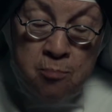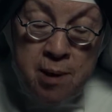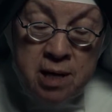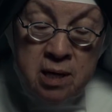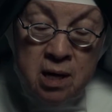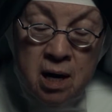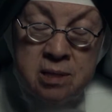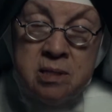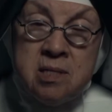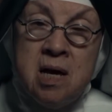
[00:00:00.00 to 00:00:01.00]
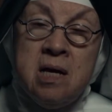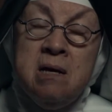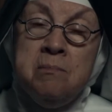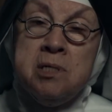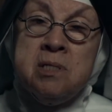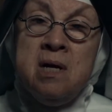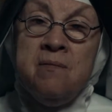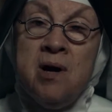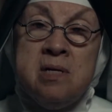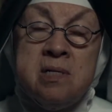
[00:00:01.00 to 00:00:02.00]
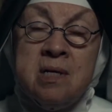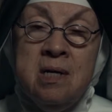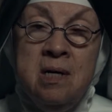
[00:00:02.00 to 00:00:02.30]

begging God to take him instead of Isaac.